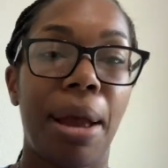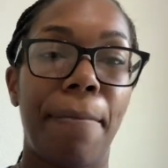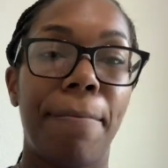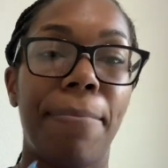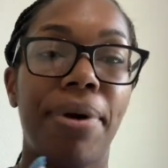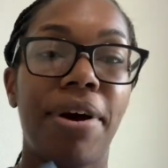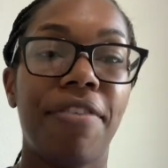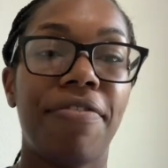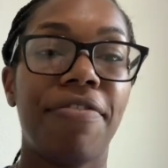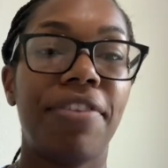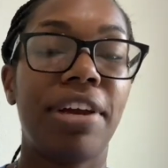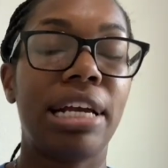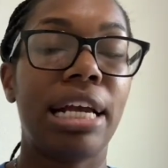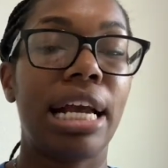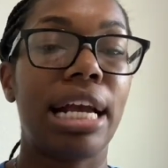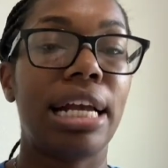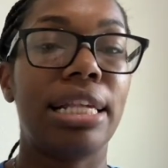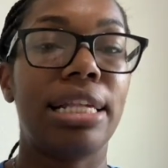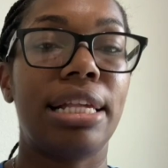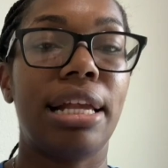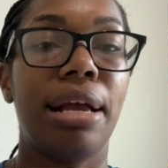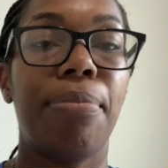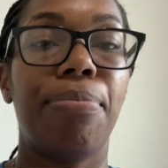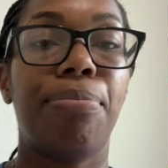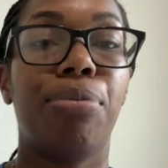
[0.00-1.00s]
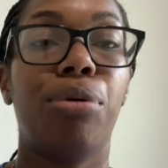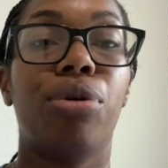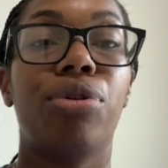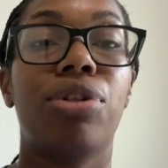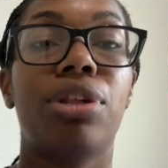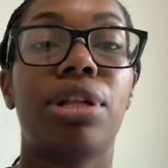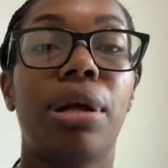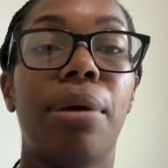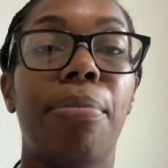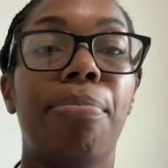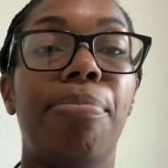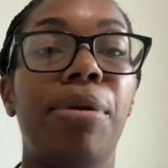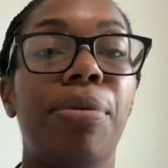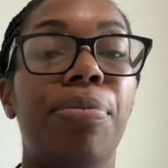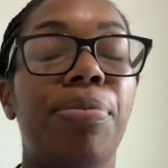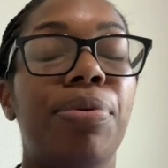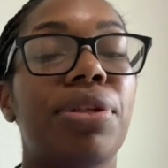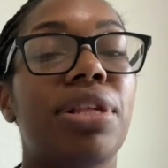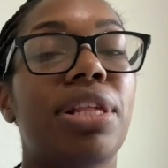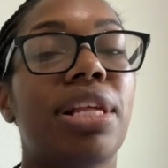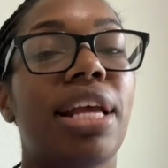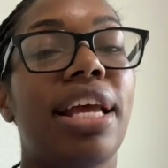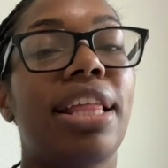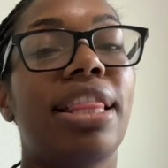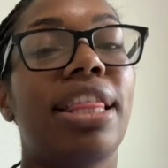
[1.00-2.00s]
Perfect example. Some people
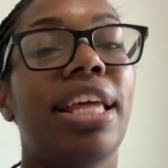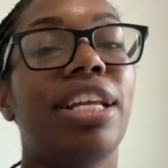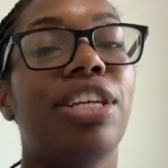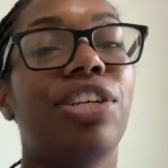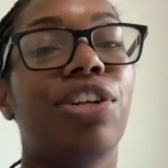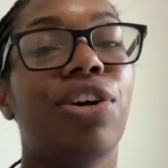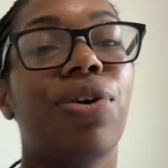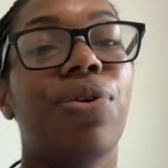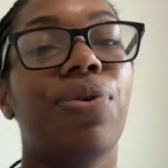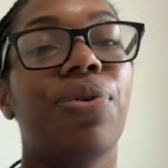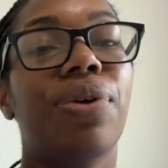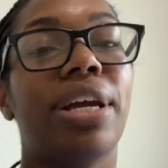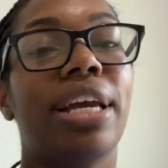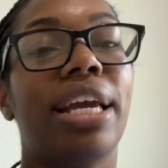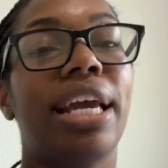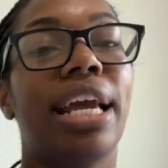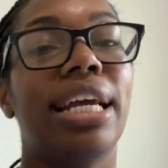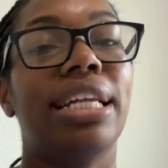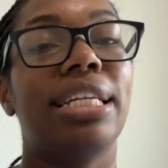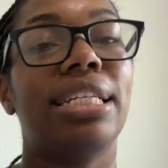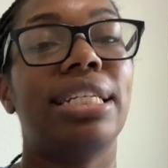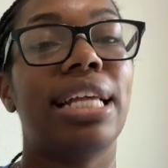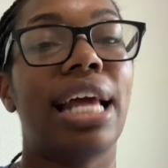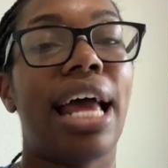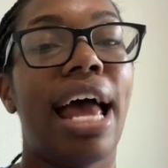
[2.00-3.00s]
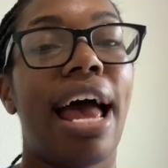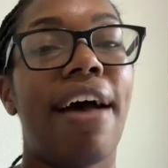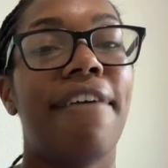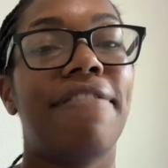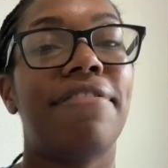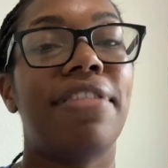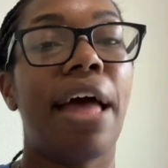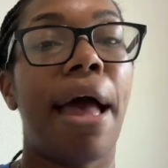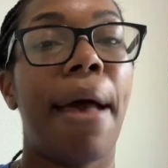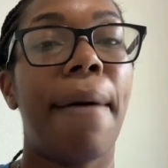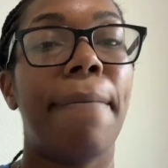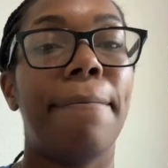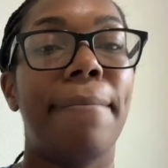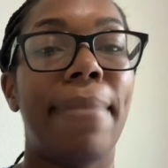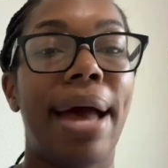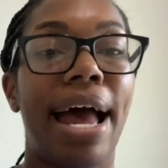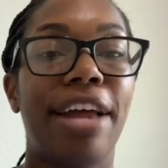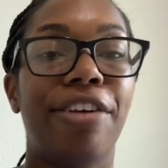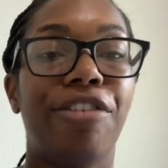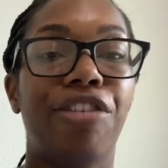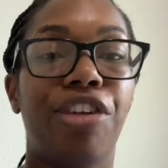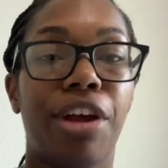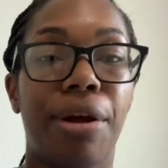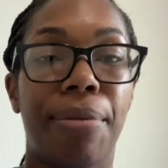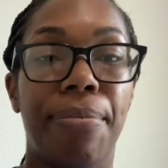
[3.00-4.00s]
say they don't get to have that
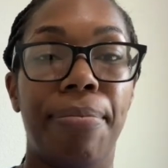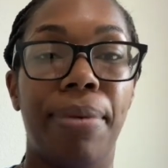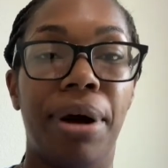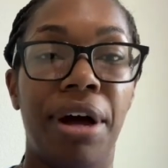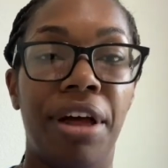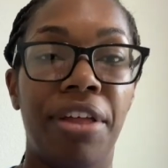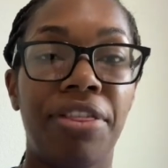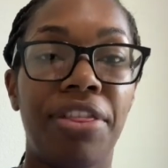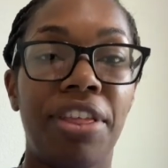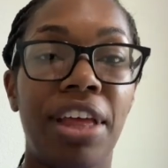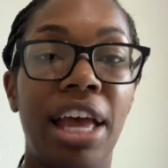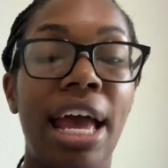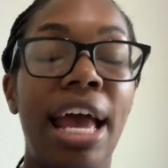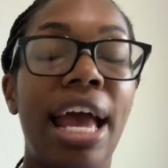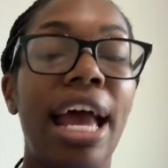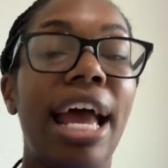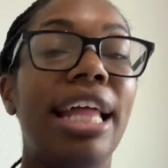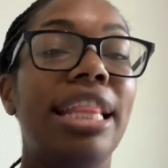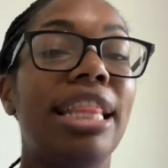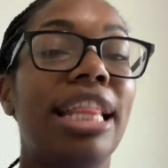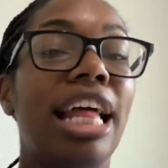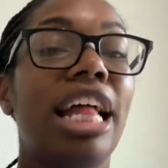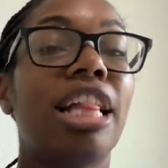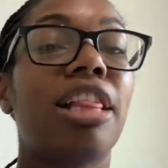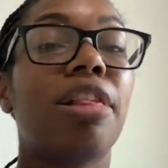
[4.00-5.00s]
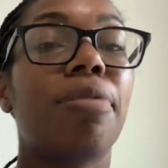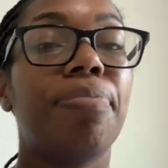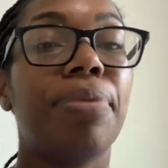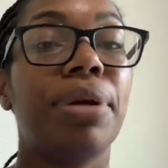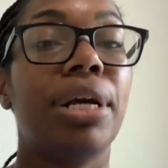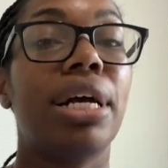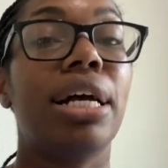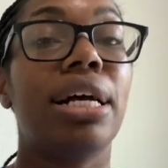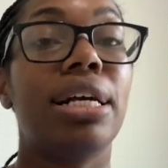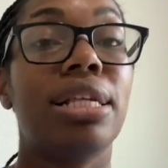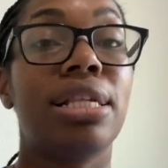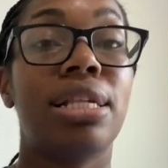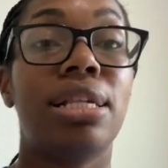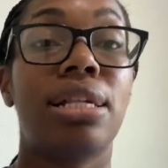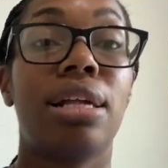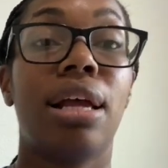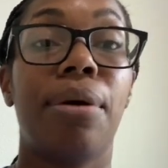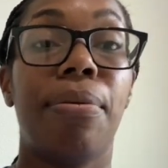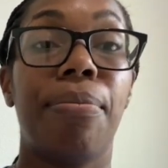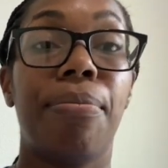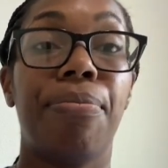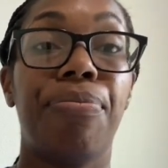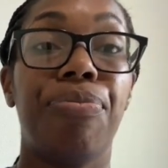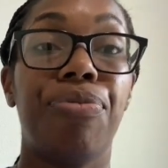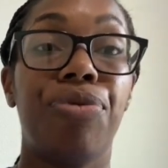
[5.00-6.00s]
magic month, and that's because
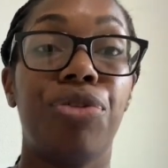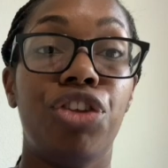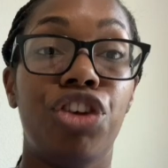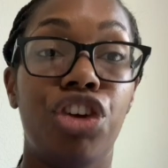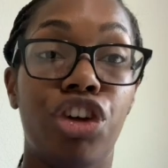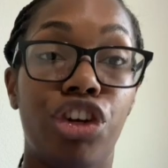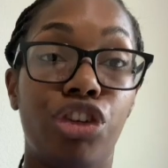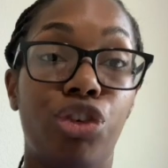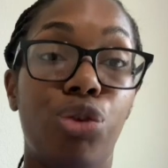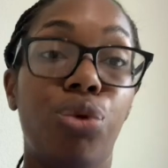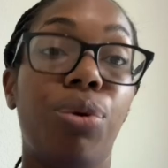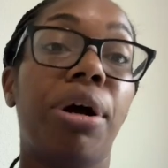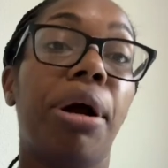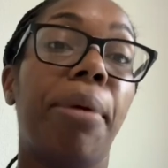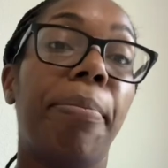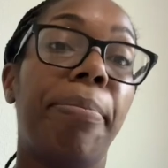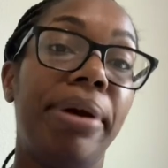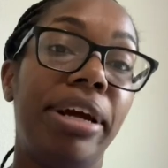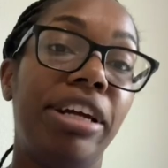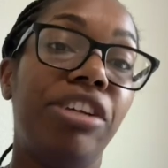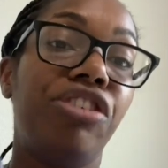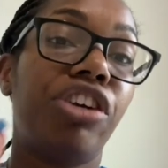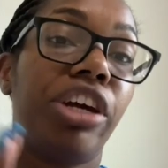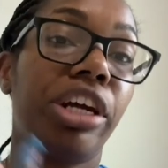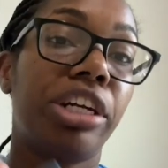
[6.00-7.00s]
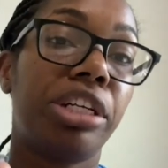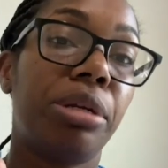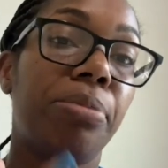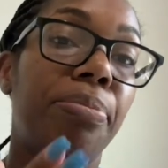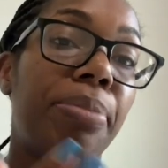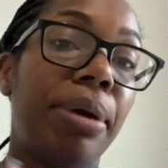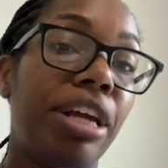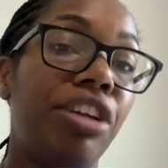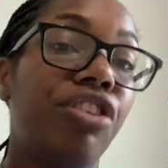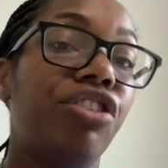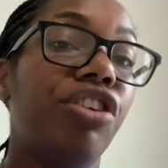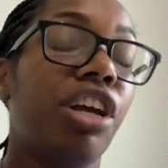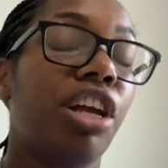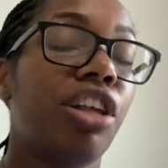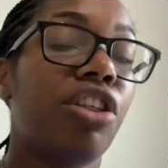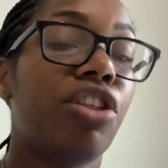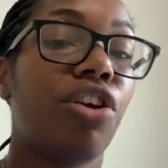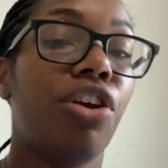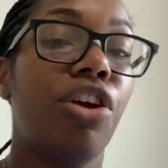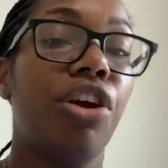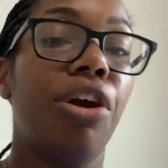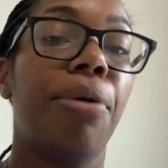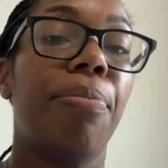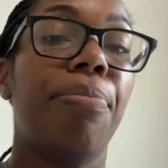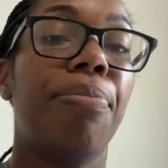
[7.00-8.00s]
you're doing a paycheck to paycheck.
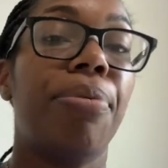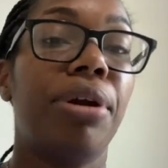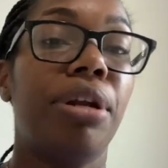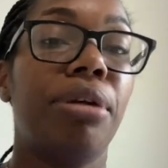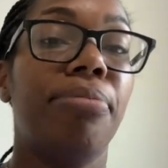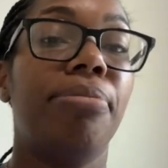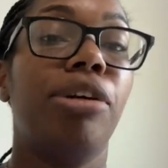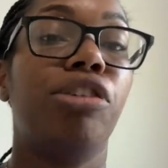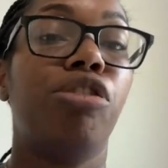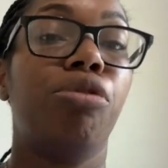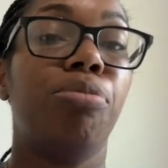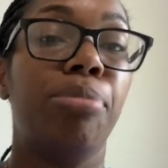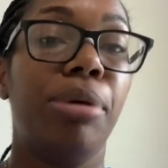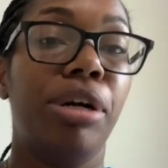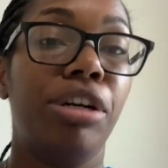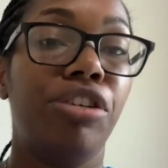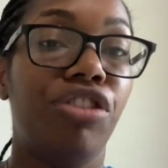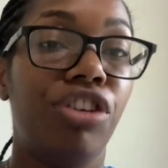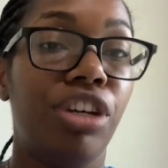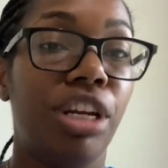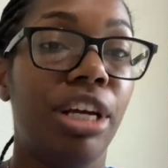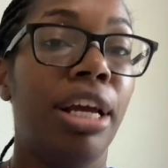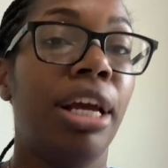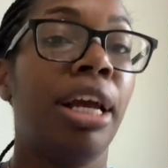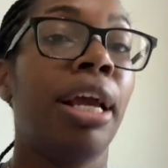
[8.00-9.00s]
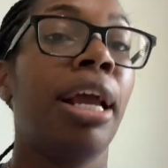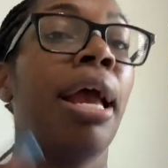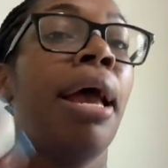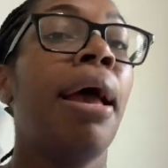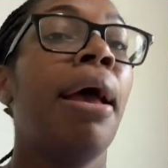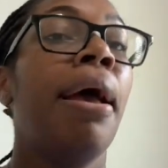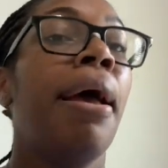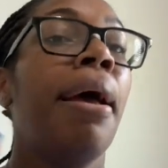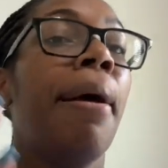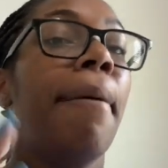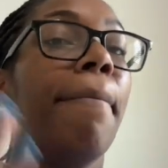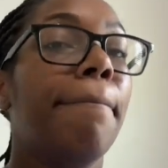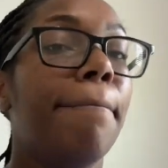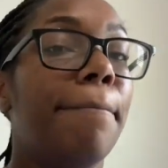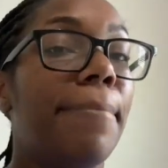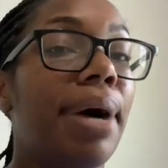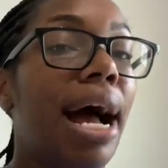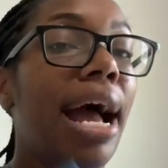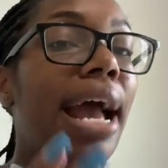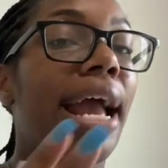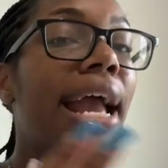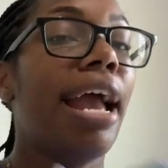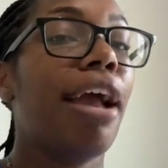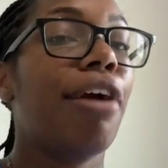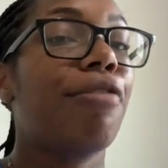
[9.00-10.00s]
So you're pretty much budgeting
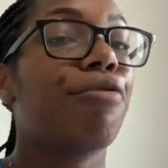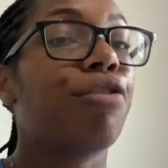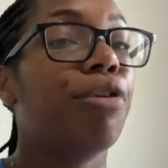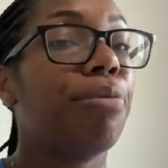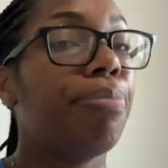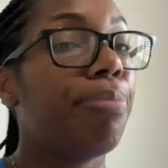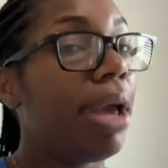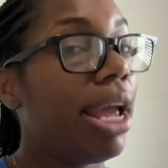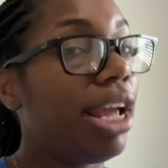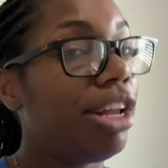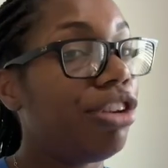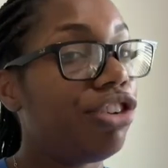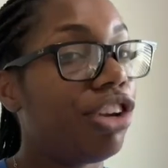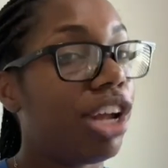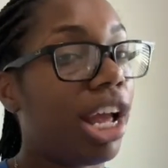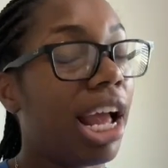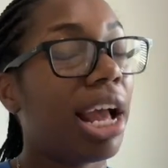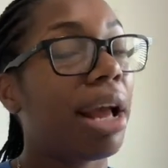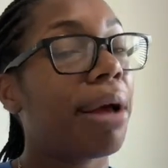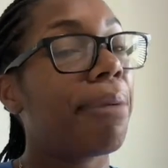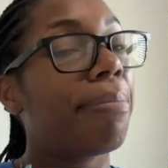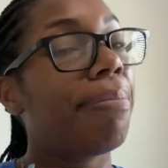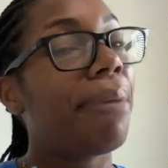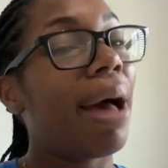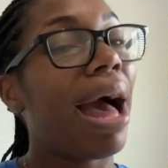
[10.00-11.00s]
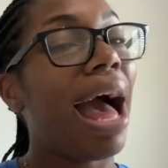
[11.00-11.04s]
by every paycheck.